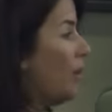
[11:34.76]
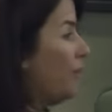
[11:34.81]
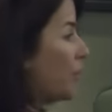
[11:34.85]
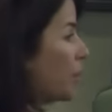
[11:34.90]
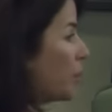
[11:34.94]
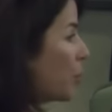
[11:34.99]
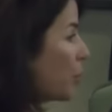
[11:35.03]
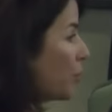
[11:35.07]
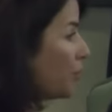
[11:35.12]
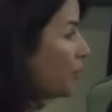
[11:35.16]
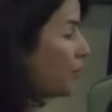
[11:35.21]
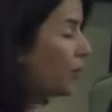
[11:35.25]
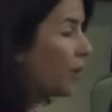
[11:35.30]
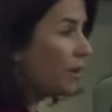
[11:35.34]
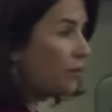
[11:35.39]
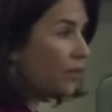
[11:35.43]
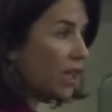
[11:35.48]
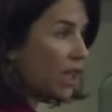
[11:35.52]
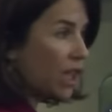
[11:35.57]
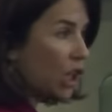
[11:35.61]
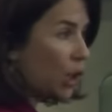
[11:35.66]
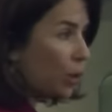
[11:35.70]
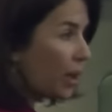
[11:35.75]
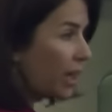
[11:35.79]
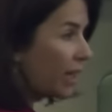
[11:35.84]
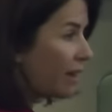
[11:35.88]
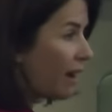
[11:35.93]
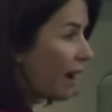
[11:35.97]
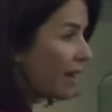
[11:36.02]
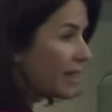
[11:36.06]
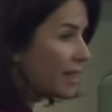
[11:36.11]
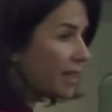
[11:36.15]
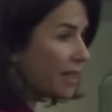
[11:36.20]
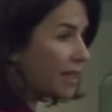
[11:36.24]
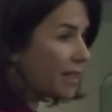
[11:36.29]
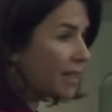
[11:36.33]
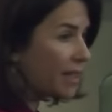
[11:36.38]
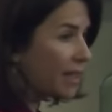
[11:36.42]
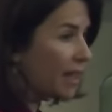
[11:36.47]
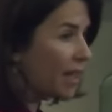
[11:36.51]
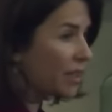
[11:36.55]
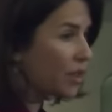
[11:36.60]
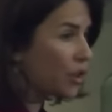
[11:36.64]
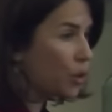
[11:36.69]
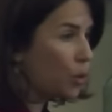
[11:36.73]
if the, if the year-end high-stakes
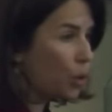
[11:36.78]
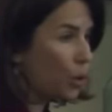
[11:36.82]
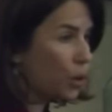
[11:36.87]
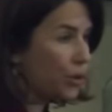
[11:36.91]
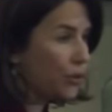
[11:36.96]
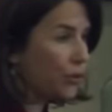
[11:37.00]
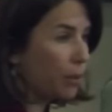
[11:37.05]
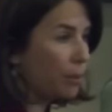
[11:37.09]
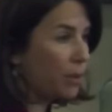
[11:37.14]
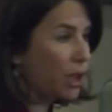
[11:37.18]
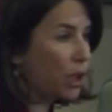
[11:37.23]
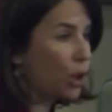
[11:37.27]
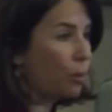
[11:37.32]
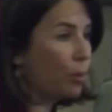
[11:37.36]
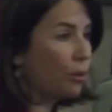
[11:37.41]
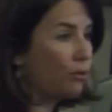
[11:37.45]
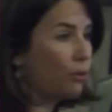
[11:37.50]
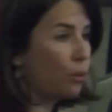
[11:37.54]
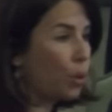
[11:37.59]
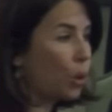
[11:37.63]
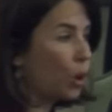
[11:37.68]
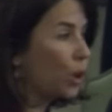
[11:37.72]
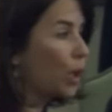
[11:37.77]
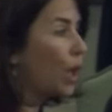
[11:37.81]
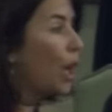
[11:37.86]
test scores from the year before are